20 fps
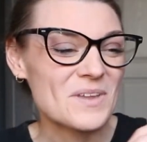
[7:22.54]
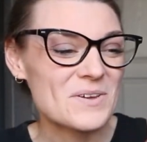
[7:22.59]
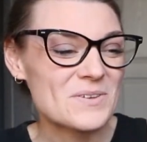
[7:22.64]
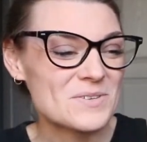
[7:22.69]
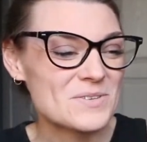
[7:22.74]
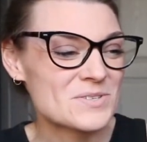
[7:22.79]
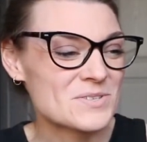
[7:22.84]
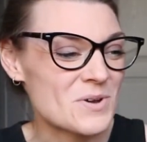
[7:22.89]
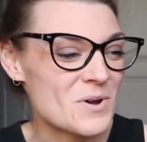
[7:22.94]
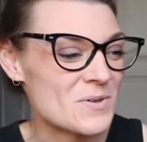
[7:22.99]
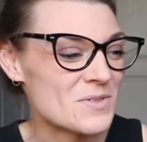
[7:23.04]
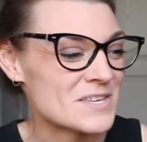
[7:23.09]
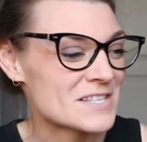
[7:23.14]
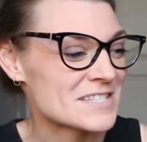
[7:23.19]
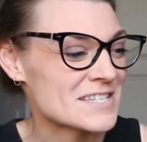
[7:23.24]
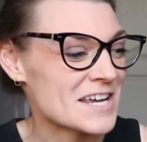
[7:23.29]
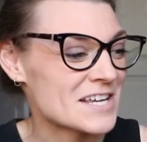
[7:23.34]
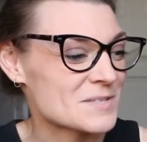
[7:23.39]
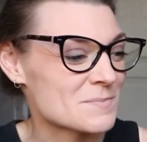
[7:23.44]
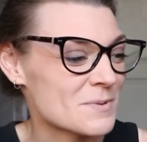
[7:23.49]
So this
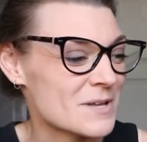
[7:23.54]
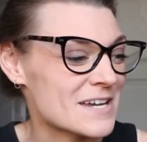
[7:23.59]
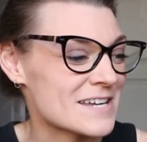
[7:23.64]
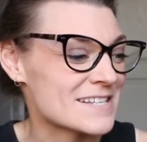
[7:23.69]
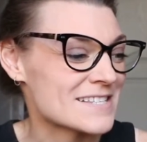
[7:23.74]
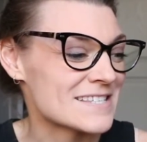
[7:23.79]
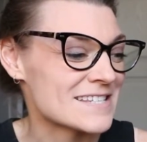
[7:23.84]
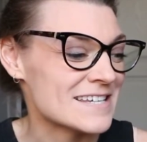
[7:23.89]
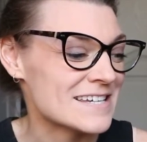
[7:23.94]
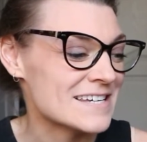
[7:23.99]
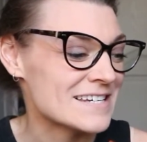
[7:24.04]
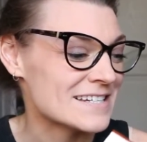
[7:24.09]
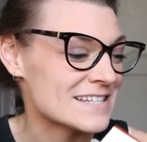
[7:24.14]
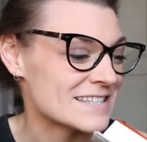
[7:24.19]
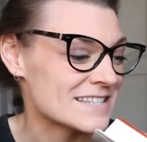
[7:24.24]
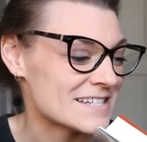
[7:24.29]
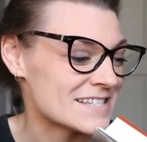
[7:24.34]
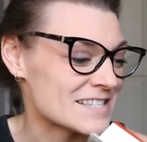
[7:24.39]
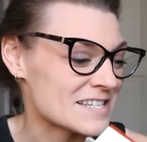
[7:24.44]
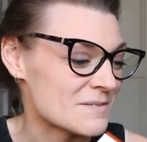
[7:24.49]
takes place in
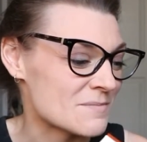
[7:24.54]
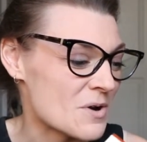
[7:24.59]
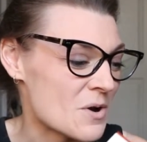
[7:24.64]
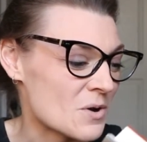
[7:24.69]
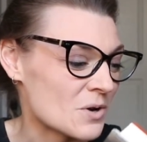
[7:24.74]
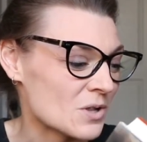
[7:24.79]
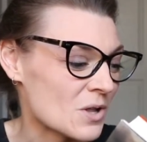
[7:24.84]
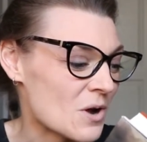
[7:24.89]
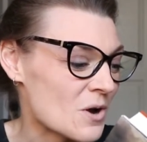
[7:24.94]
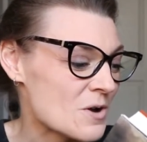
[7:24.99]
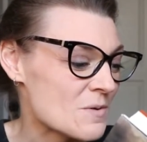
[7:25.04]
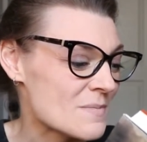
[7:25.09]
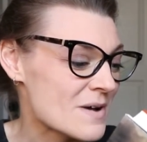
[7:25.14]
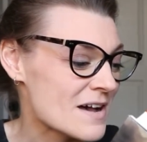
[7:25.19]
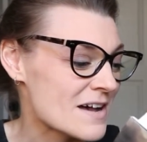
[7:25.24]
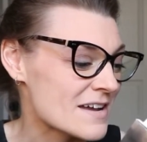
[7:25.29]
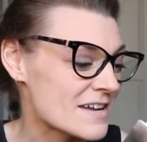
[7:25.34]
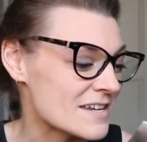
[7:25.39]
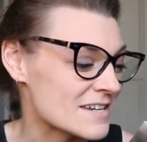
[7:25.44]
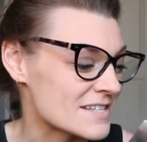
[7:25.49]
Elysium,
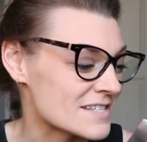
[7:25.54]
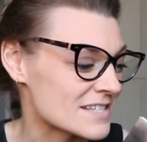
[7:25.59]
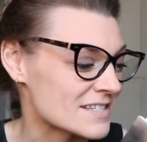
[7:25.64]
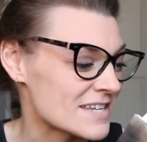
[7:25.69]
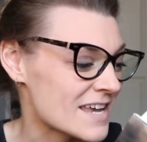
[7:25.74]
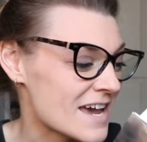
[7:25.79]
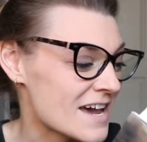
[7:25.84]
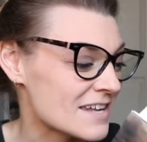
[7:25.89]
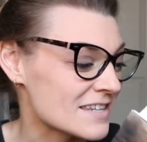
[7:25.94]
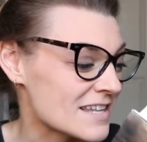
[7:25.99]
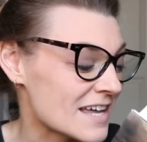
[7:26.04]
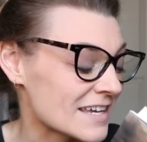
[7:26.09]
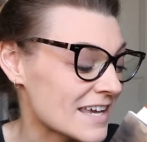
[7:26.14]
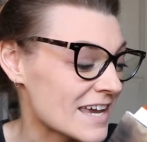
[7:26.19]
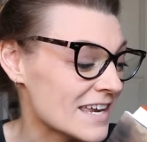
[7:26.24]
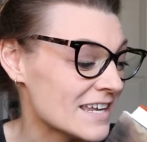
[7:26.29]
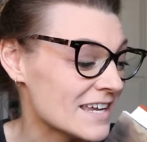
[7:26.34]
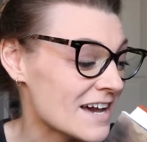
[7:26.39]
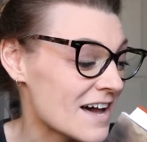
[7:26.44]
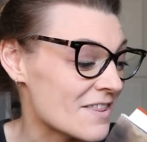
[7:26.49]
Oklahoma. It is a town like
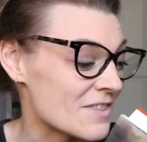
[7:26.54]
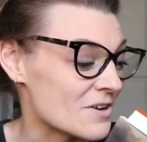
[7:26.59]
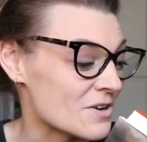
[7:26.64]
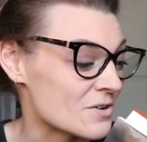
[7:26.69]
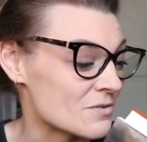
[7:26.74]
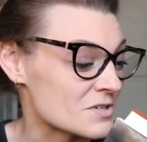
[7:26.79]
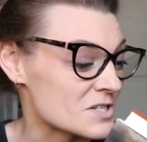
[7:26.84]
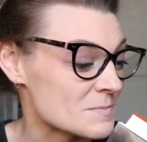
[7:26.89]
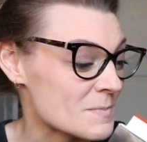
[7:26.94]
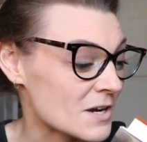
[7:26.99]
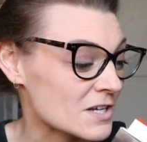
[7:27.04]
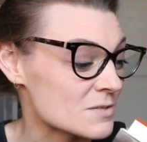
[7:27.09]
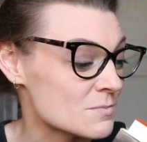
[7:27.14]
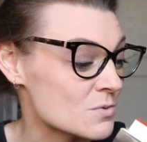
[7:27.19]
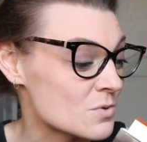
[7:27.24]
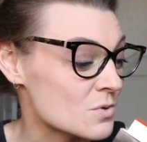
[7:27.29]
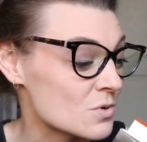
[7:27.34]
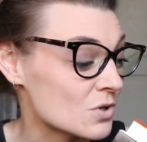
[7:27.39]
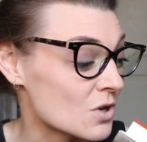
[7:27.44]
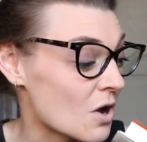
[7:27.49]
any other,
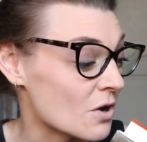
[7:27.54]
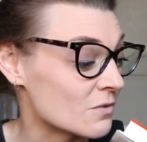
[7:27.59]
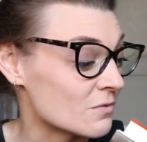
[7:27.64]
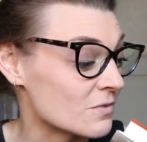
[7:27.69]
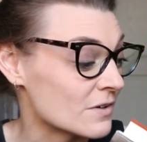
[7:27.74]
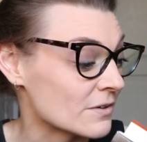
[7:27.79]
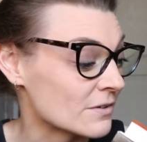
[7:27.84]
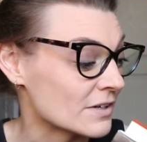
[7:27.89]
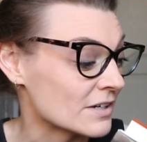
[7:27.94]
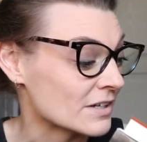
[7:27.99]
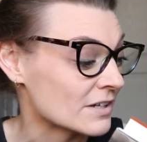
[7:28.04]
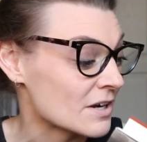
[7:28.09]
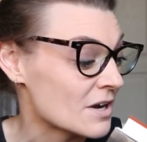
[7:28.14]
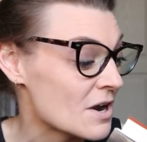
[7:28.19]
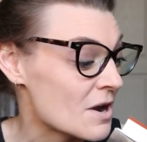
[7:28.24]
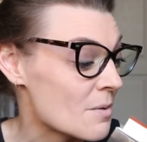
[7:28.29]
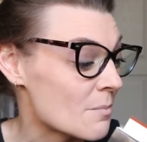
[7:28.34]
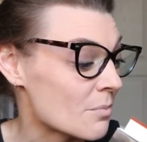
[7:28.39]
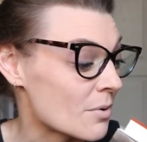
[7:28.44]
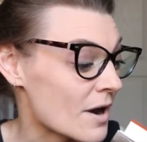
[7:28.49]
respectable, God-fearing,
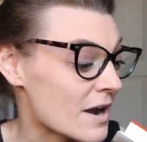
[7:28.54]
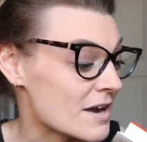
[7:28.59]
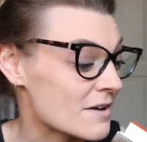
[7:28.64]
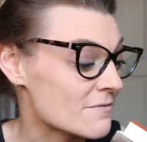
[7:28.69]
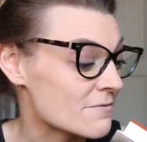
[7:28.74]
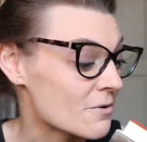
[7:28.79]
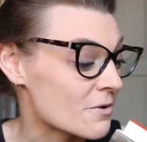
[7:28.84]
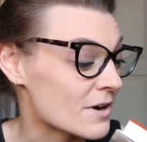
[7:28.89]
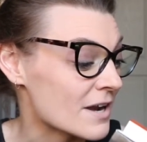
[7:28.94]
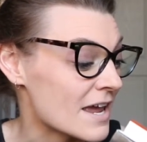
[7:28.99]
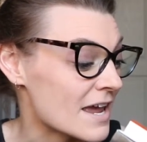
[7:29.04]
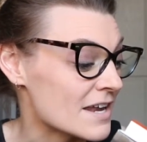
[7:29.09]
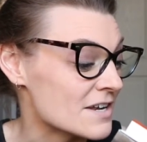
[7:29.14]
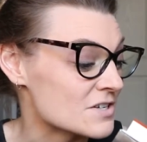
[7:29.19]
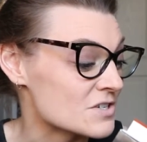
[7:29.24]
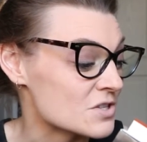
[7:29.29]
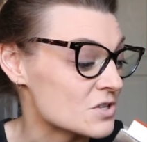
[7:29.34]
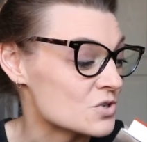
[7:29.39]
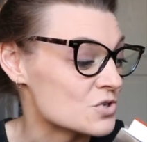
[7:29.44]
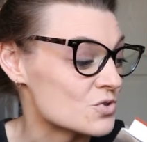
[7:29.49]
praying for an end
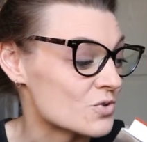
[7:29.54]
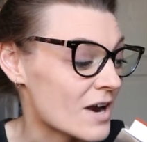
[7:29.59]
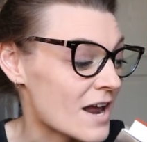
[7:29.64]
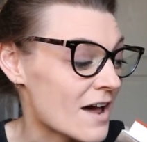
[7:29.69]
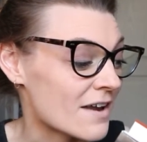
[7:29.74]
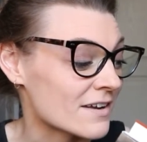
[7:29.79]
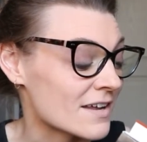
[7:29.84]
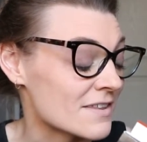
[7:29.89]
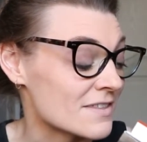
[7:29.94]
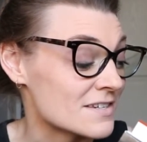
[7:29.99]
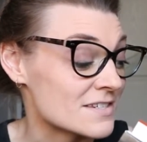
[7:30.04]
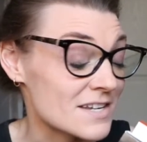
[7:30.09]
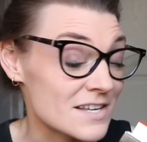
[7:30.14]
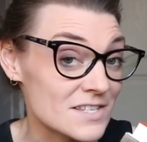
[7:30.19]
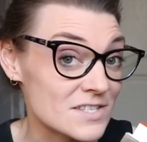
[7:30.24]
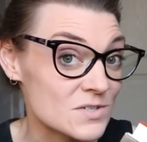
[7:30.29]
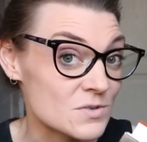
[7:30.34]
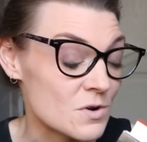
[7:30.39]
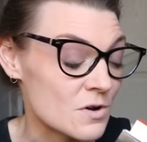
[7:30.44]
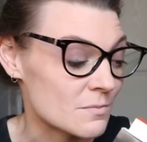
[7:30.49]
to the drought and the
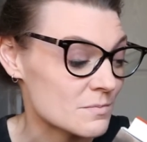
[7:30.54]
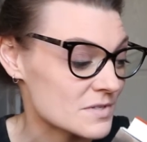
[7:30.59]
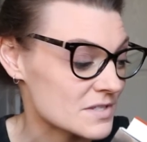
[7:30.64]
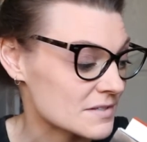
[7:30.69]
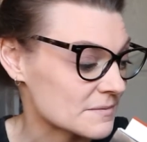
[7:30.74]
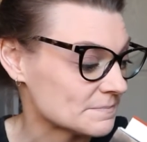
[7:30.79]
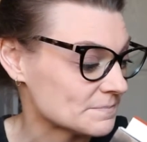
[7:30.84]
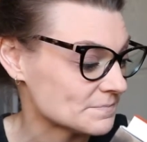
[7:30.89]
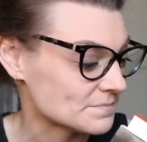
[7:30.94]
dust storms.